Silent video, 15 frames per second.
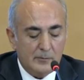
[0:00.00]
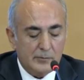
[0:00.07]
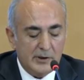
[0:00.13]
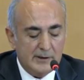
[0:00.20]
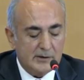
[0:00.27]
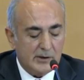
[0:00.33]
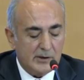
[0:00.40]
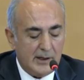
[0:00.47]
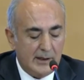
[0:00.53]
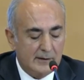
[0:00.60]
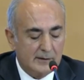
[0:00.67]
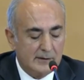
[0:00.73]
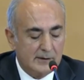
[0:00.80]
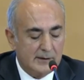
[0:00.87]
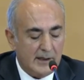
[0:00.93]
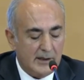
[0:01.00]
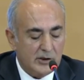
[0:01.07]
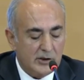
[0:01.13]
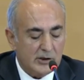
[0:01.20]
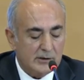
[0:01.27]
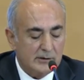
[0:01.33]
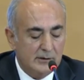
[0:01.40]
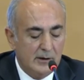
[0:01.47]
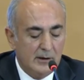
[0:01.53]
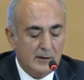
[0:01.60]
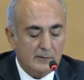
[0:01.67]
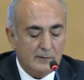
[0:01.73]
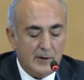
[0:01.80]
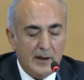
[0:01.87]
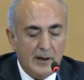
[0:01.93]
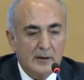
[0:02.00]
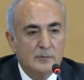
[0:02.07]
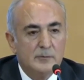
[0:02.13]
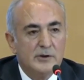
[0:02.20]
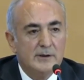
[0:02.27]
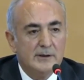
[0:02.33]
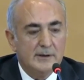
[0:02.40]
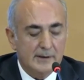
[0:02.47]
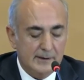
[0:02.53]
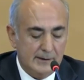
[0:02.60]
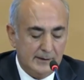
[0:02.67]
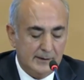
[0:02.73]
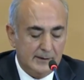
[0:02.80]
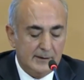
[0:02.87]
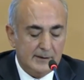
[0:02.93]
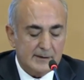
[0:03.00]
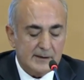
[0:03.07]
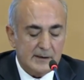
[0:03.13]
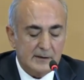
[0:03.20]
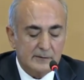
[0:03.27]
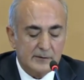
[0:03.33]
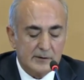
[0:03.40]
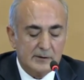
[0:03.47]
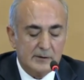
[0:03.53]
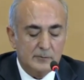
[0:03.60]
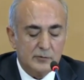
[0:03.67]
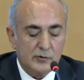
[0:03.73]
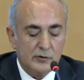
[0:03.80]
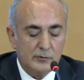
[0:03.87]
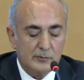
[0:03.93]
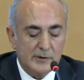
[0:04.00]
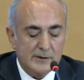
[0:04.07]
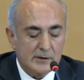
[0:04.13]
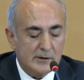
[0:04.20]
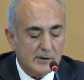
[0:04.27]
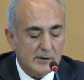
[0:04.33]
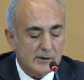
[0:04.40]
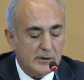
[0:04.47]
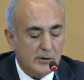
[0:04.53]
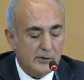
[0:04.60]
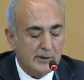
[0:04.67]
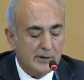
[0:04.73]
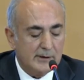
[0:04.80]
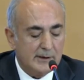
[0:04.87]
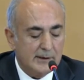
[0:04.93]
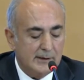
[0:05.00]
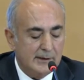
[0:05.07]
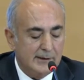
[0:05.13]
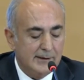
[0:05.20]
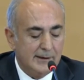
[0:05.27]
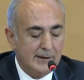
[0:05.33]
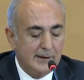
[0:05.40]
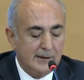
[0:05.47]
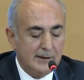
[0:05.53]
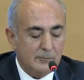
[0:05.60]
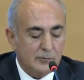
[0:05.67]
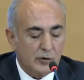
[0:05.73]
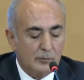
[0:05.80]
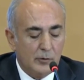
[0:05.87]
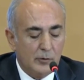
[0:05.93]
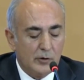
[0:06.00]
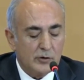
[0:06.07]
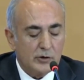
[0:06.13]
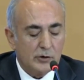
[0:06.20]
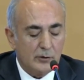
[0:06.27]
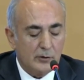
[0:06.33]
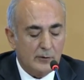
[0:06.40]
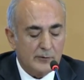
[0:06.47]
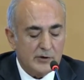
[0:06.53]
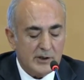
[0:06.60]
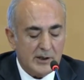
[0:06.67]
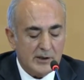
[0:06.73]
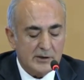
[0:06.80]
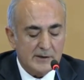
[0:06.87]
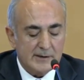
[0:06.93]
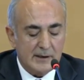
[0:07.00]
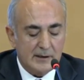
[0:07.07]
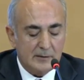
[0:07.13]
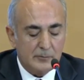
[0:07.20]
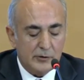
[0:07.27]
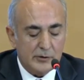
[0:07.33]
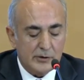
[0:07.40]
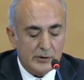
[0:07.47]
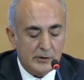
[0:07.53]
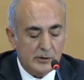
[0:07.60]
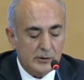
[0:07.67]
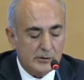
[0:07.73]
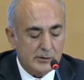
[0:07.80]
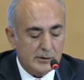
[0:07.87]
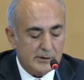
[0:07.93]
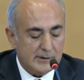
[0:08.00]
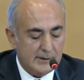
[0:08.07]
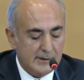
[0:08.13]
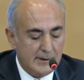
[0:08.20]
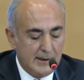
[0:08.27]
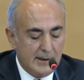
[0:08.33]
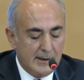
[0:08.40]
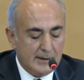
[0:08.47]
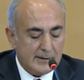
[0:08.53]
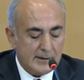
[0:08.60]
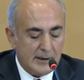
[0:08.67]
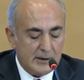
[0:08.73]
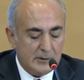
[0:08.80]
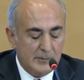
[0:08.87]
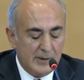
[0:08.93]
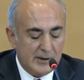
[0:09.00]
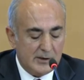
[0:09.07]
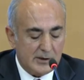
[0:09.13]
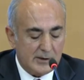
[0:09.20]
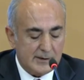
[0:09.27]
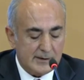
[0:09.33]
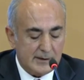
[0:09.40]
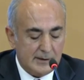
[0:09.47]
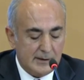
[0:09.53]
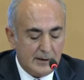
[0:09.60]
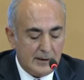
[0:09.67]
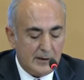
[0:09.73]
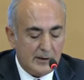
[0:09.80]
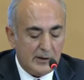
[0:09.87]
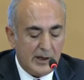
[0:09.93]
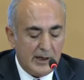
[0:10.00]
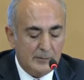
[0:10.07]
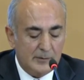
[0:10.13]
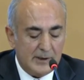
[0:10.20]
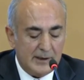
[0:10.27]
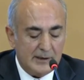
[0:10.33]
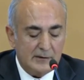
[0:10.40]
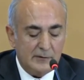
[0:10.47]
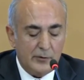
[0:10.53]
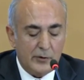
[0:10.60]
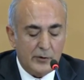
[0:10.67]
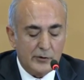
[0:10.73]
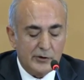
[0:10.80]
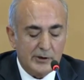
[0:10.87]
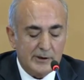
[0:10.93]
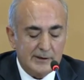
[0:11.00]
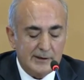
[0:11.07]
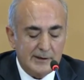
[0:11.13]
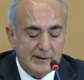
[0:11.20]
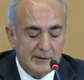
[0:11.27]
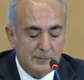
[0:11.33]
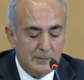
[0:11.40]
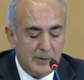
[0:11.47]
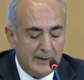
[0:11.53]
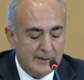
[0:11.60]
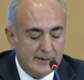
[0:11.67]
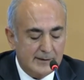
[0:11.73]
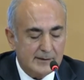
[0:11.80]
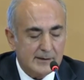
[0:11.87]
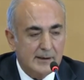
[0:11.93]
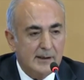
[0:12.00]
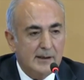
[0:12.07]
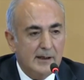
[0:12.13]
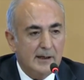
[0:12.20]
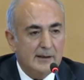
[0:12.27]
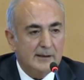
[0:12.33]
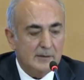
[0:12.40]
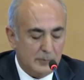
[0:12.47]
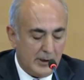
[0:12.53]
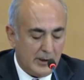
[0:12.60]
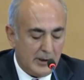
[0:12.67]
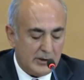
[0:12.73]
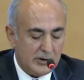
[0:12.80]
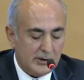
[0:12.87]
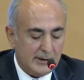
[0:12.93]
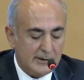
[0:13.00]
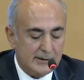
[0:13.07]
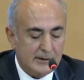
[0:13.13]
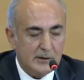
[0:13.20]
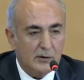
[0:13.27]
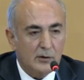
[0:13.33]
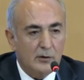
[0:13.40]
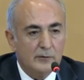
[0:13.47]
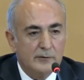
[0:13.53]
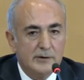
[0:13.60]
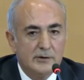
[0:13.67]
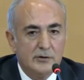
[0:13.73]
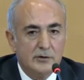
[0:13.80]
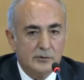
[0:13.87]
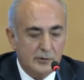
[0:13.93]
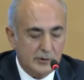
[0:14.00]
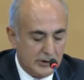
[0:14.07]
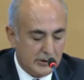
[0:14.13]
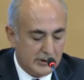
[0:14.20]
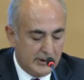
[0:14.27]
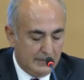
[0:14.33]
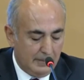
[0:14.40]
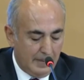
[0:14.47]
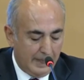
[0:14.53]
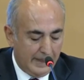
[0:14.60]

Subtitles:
pretrial detention while bringing several improvements concerning the promotion of judges and prosecutors. Such measures are aimed at furthering the independence and impartiality of the judiciary.